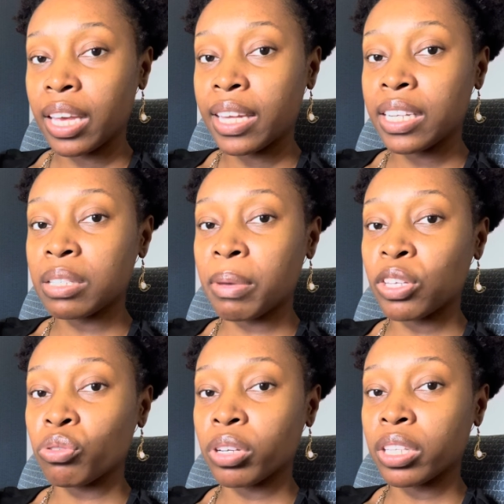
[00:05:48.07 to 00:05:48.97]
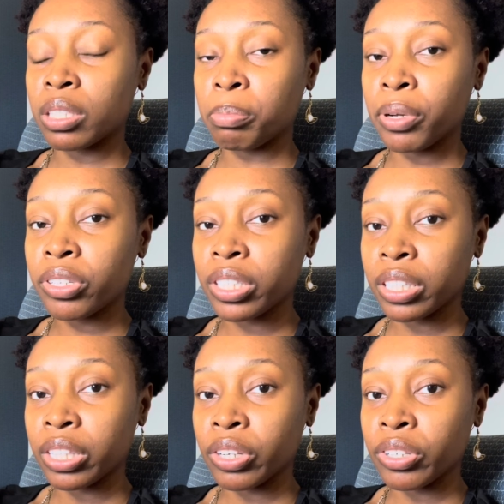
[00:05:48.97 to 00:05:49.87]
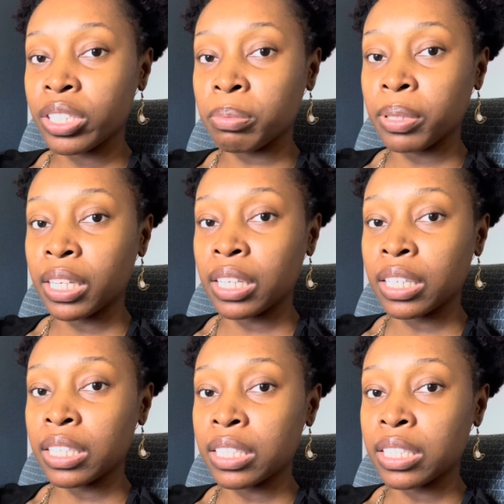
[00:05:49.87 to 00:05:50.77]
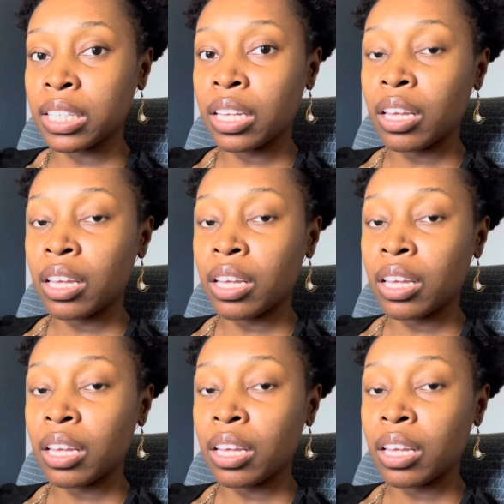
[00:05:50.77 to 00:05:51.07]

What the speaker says: It doesn't make you a conspiracy theorist because